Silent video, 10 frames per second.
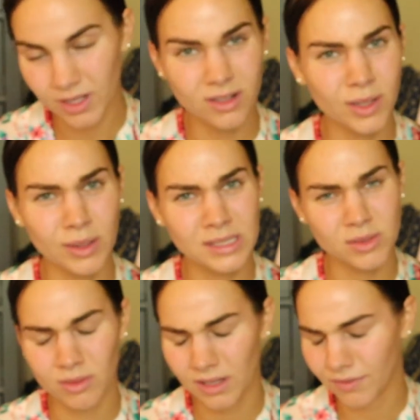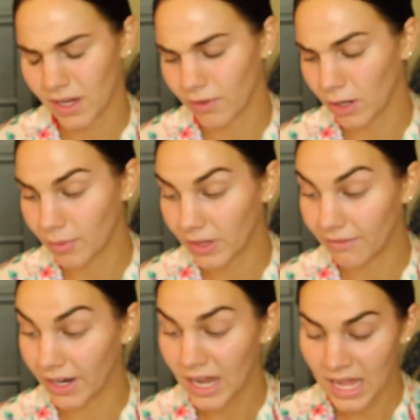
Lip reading: I don't know, it's 25-hour, but whatever.